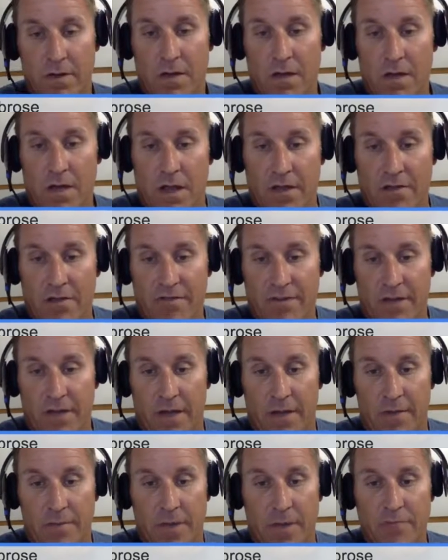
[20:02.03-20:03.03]
see.
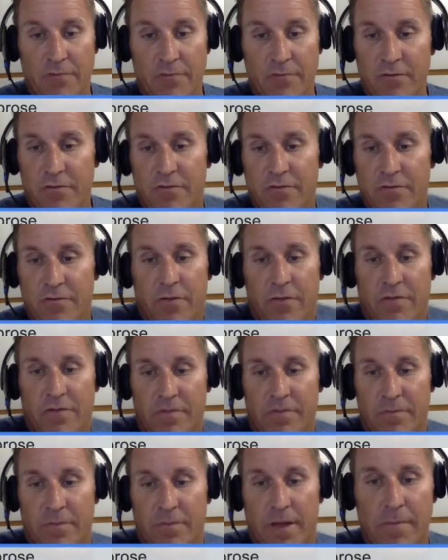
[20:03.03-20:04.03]
I'm sure there's good reason,
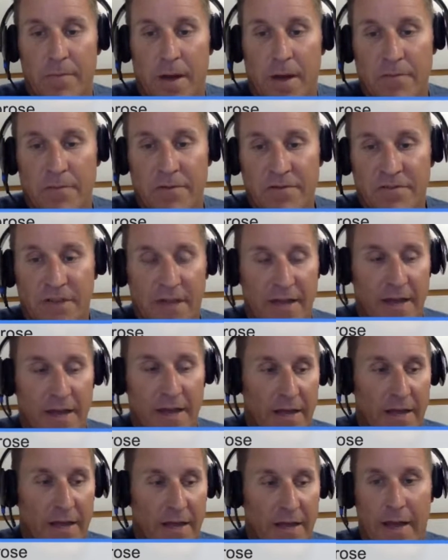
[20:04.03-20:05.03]
but I'm just saying
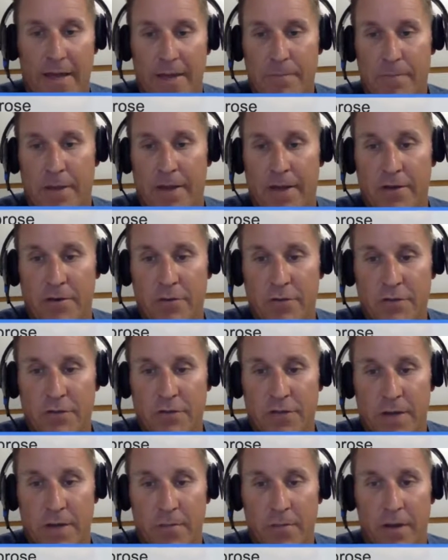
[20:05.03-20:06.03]
I get paid to do a job
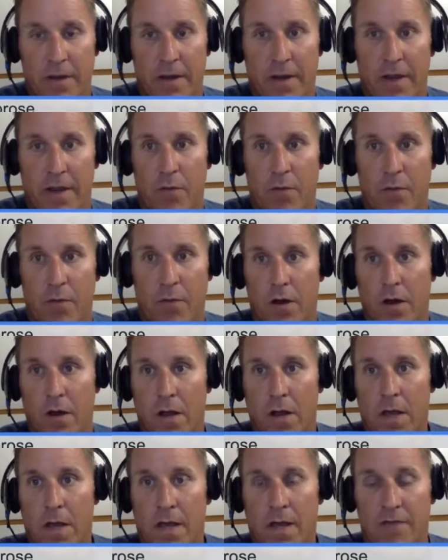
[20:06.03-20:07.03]
right now where
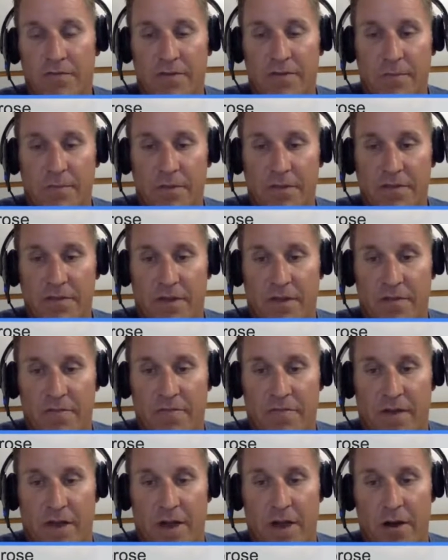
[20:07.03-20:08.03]
if something's on
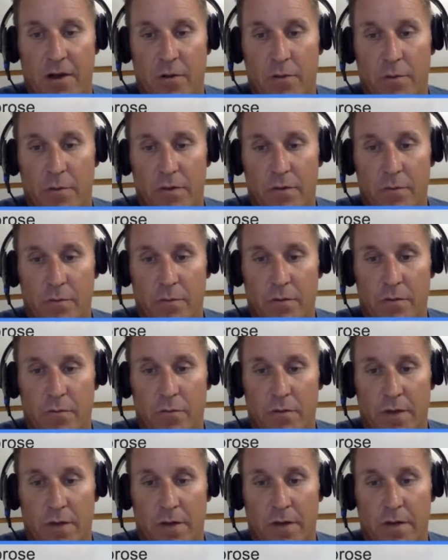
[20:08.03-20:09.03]
fire, we run
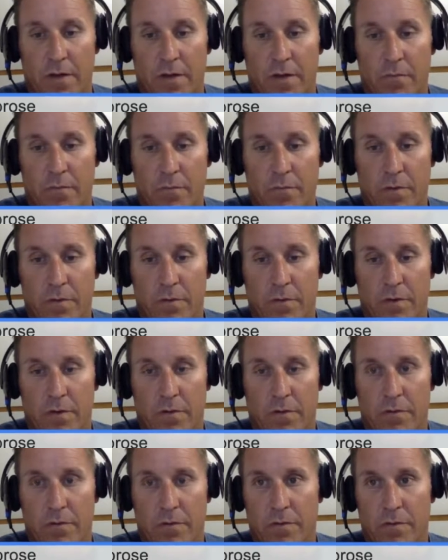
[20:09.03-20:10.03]
in and we
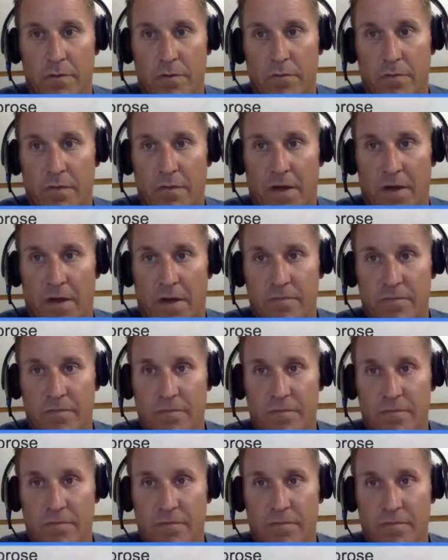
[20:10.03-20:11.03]
don't do it without some good
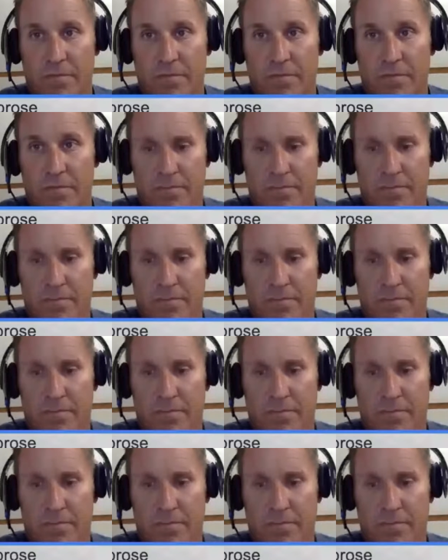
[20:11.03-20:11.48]
training, but